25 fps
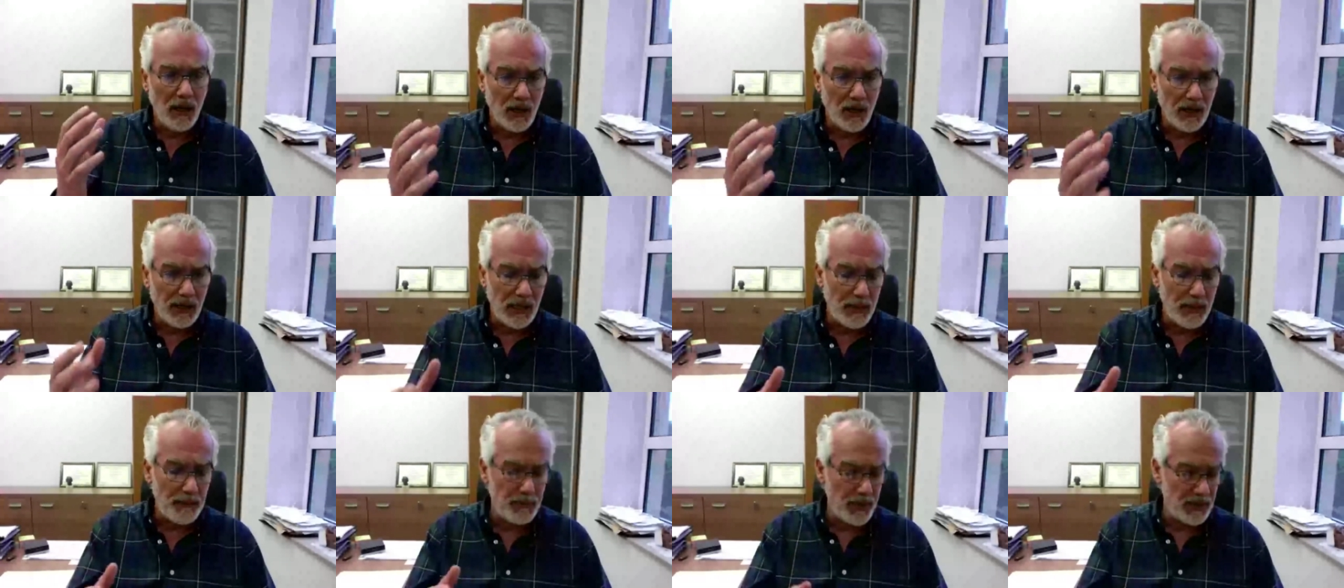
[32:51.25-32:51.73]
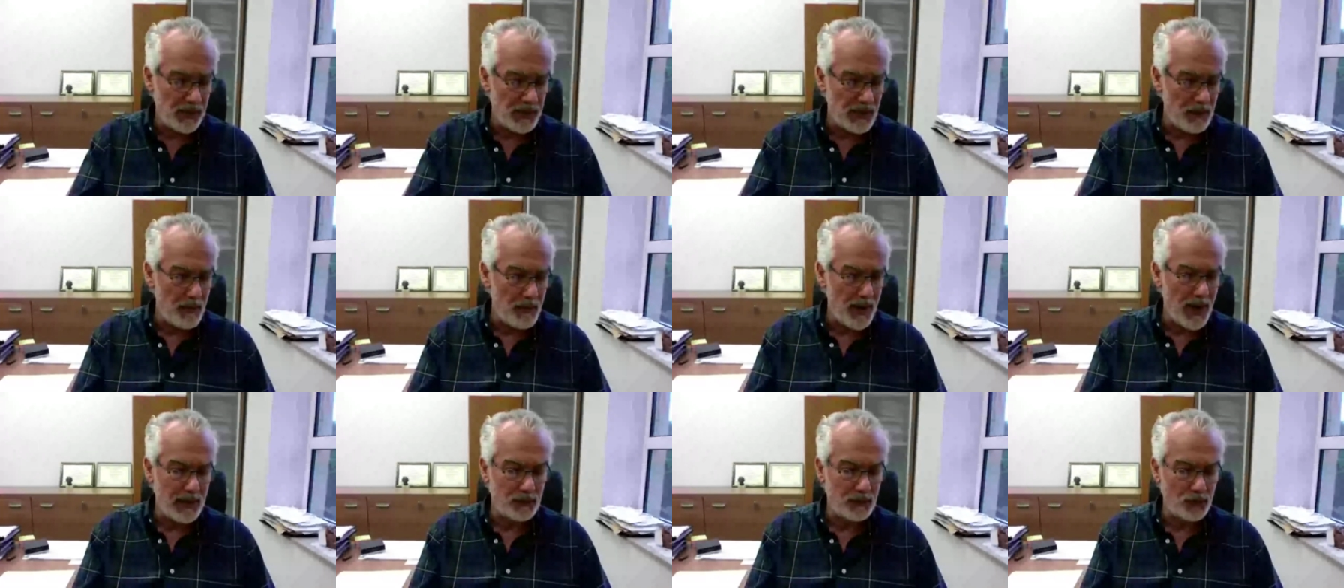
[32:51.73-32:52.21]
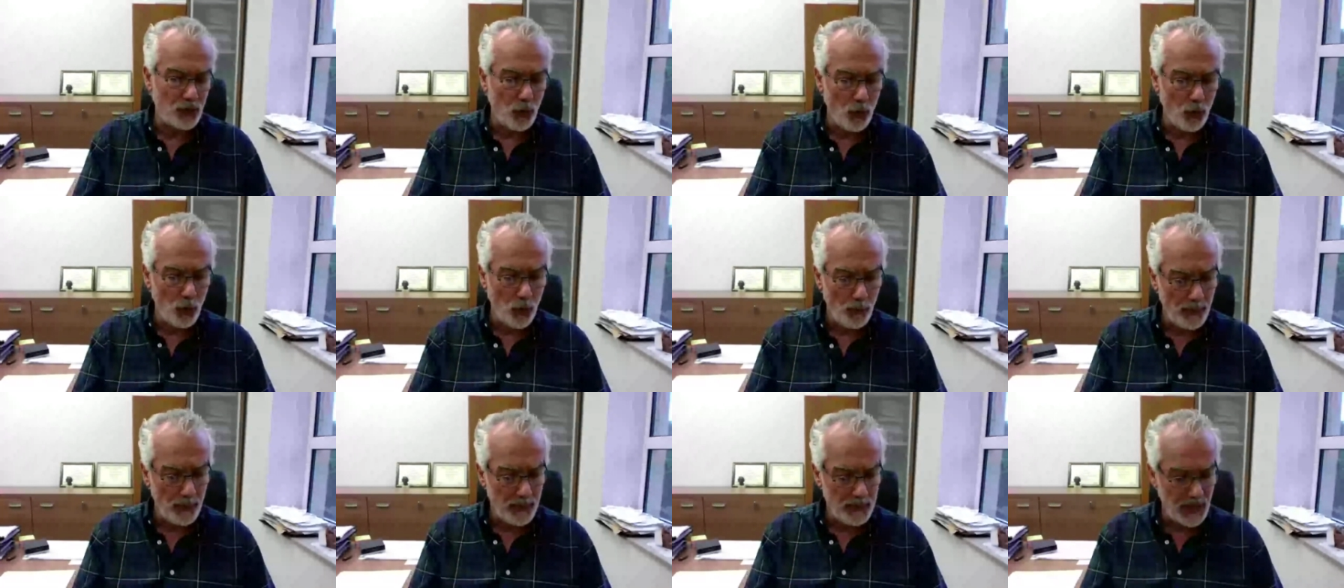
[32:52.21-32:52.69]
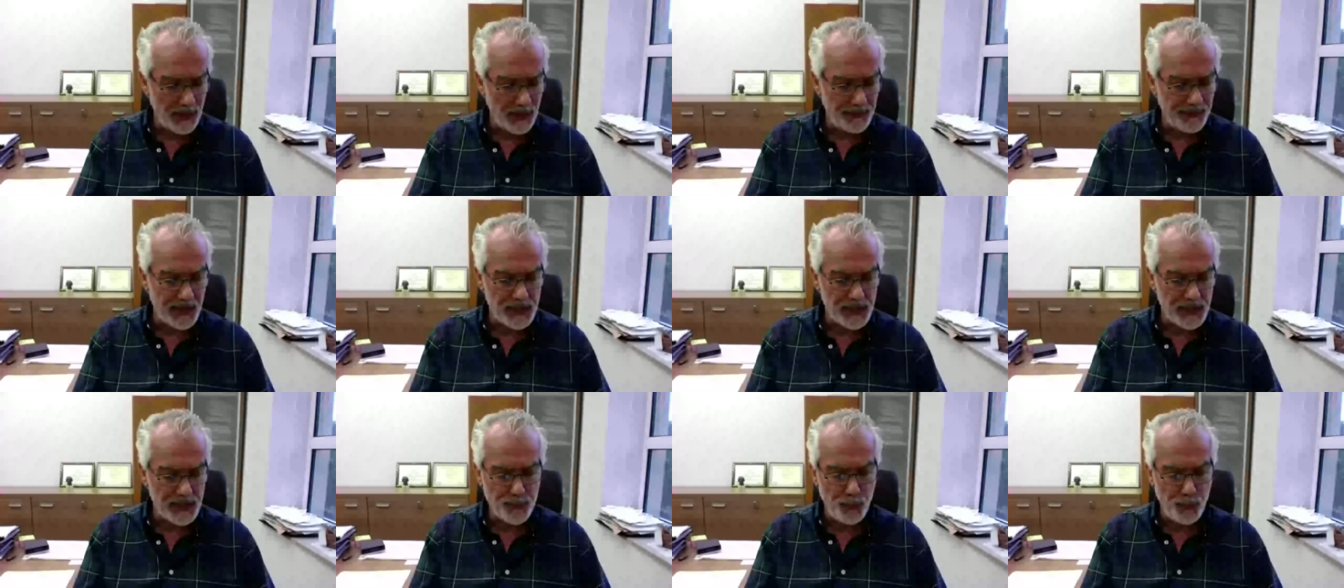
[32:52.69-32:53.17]
keeping them at home, not
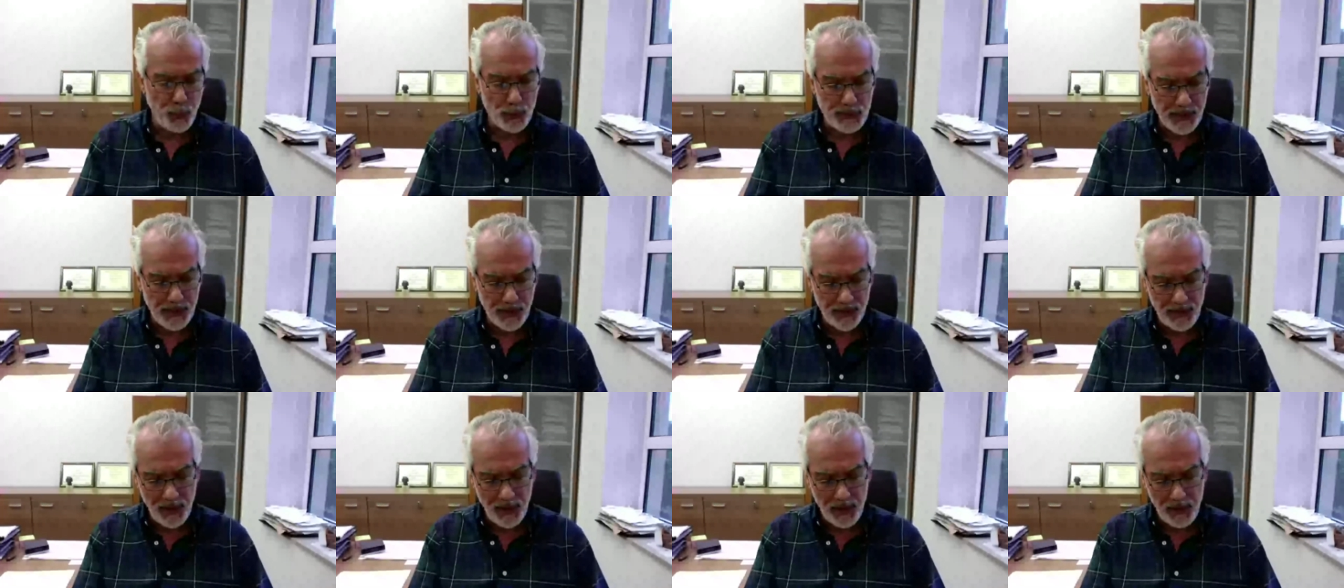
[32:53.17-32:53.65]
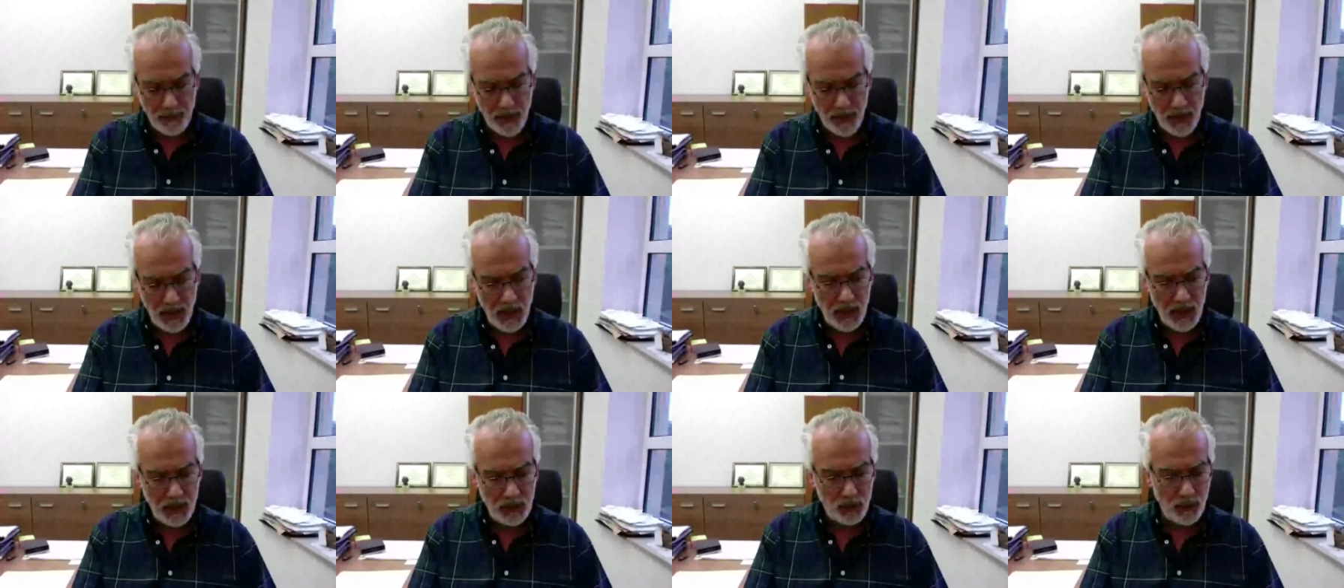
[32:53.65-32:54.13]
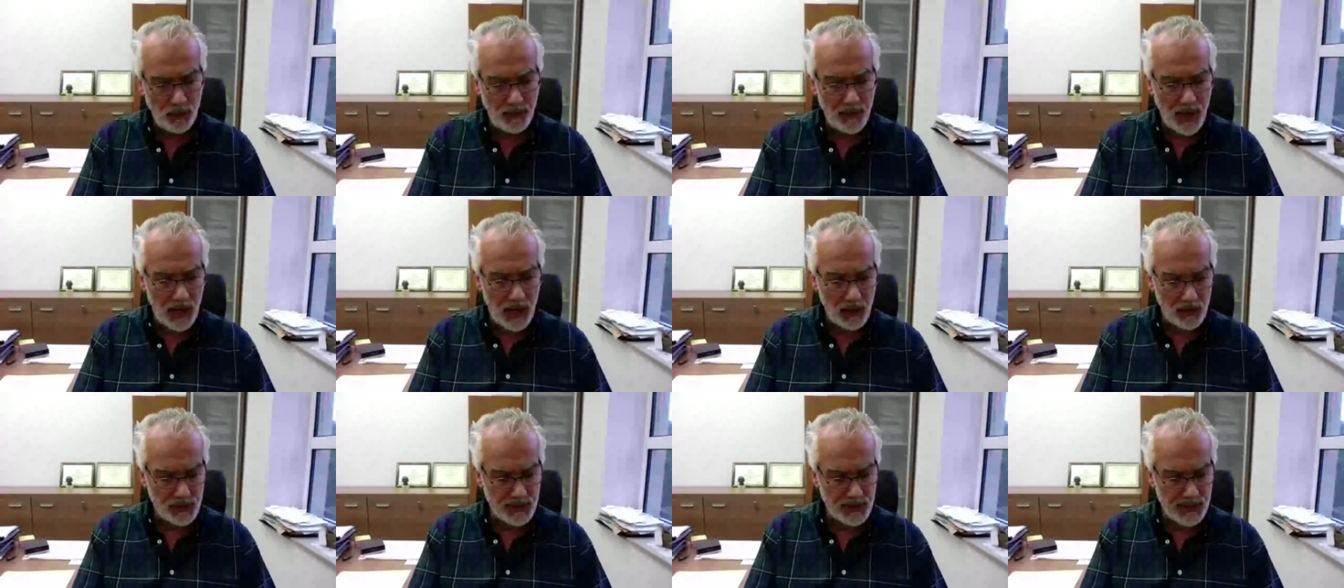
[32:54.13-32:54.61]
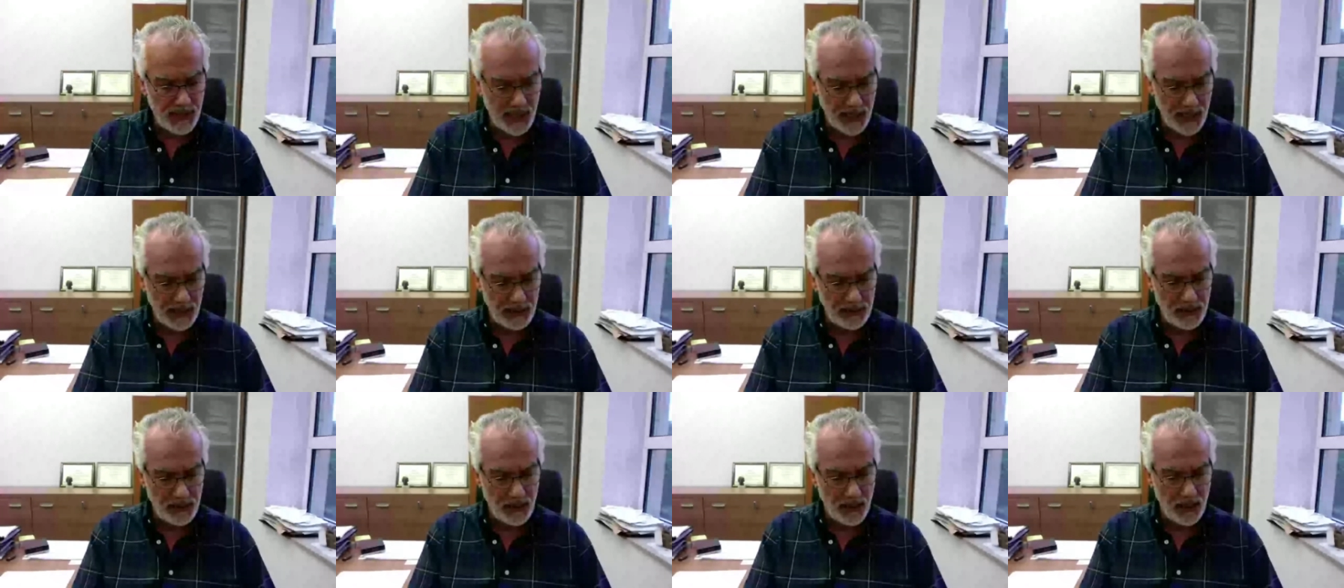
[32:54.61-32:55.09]
exposing them to the
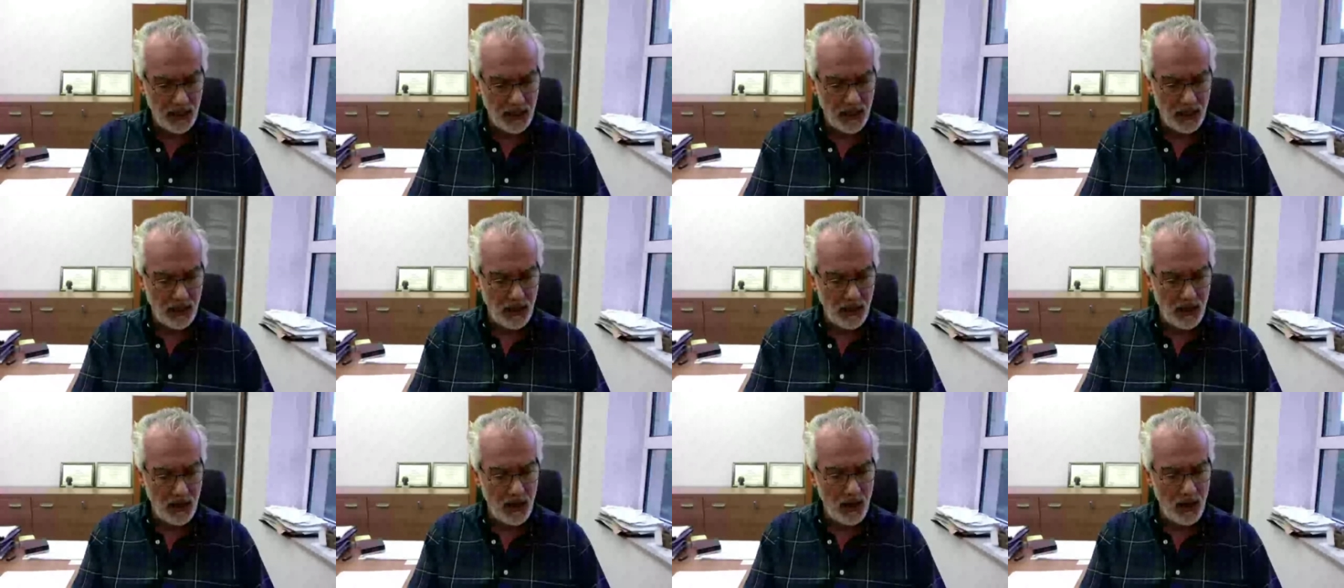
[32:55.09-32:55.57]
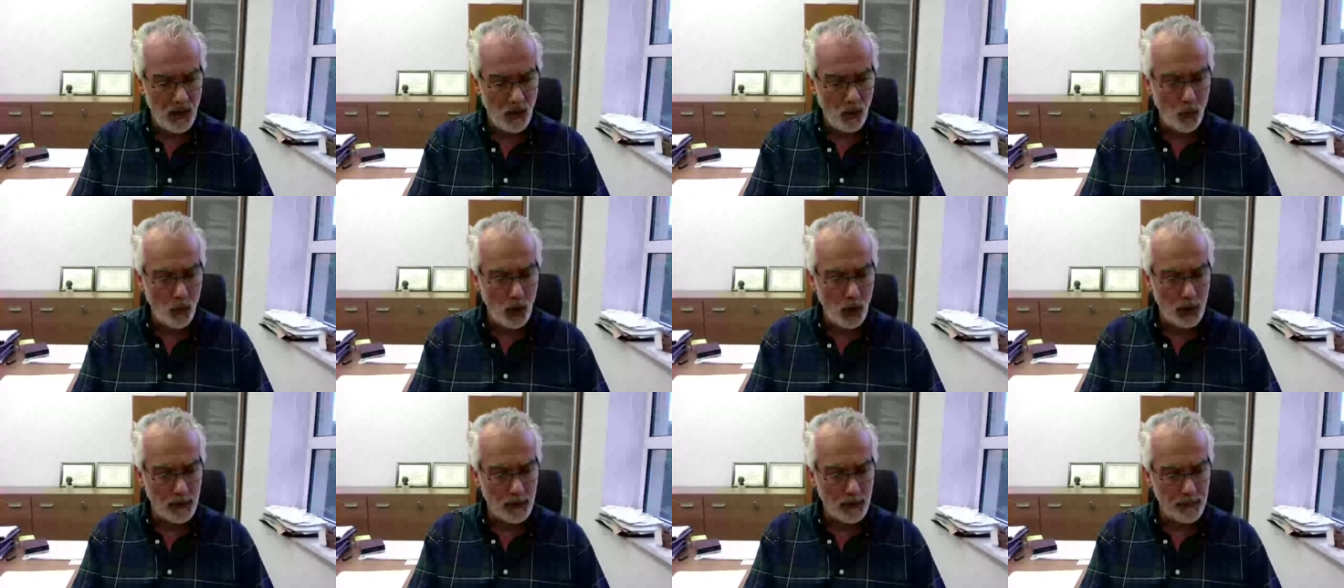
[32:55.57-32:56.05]
outside world.